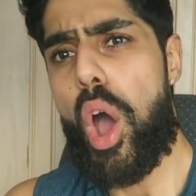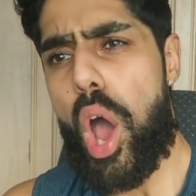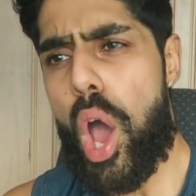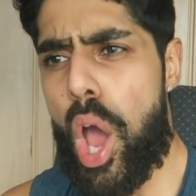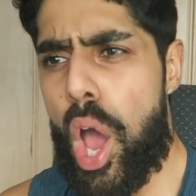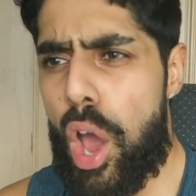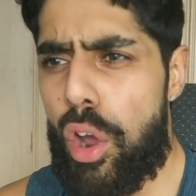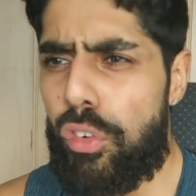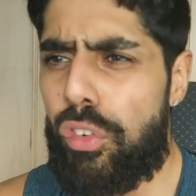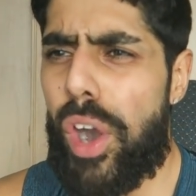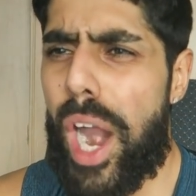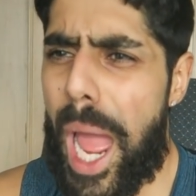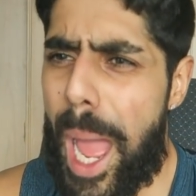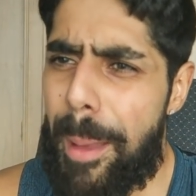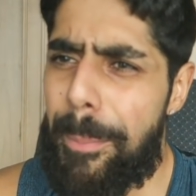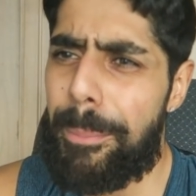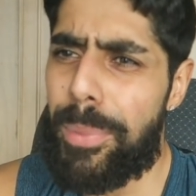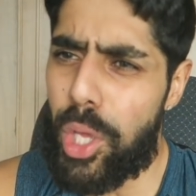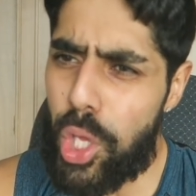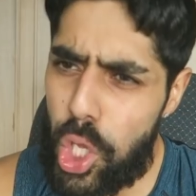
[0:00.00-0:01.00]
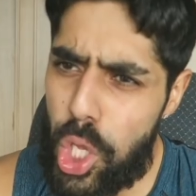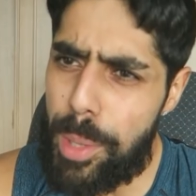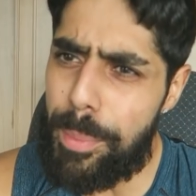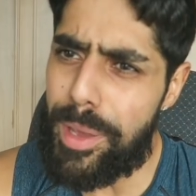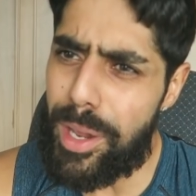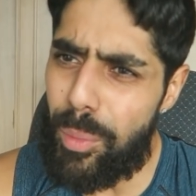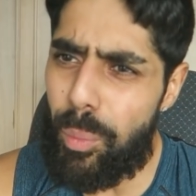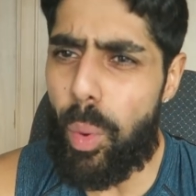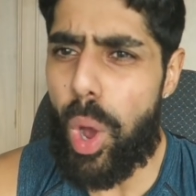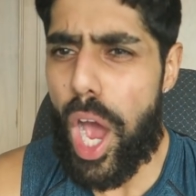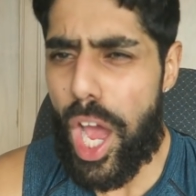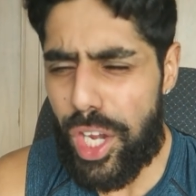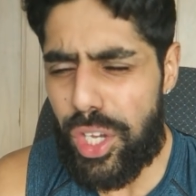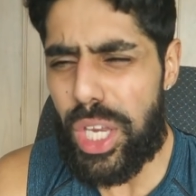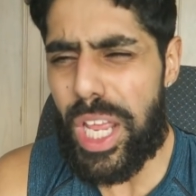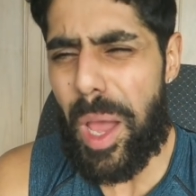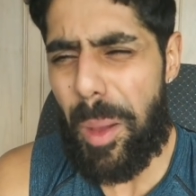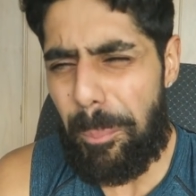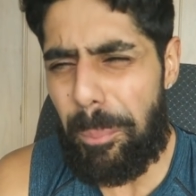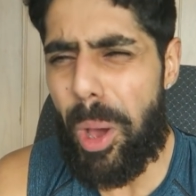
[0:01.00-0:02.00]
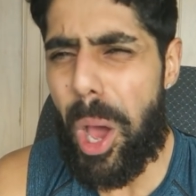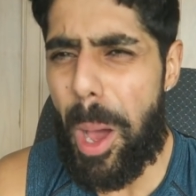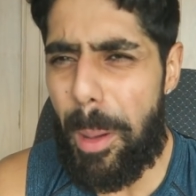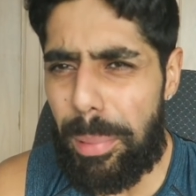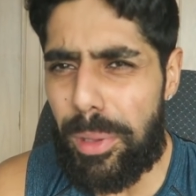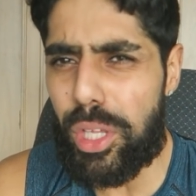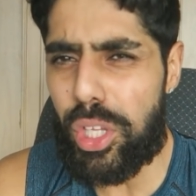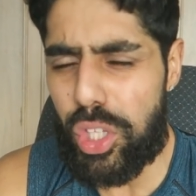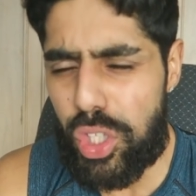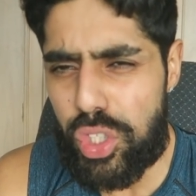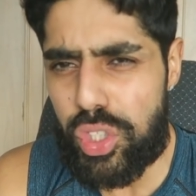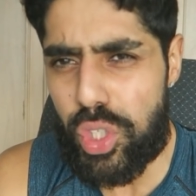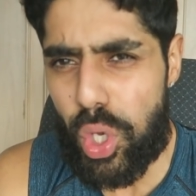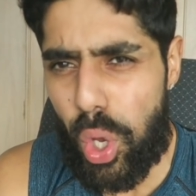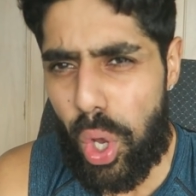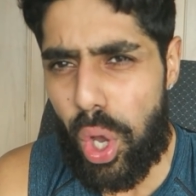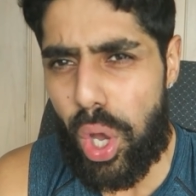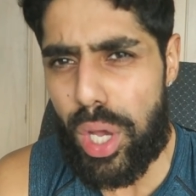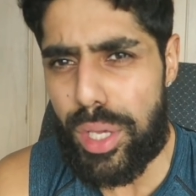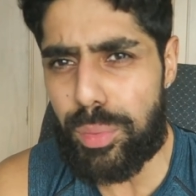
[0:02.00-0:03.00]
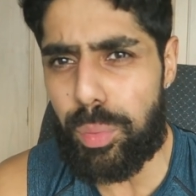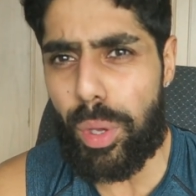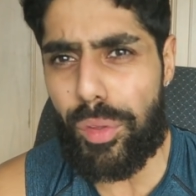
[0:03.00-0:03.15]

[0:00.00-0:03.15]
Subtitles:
oh, Ram Gooman, why do you have barbecue sauce?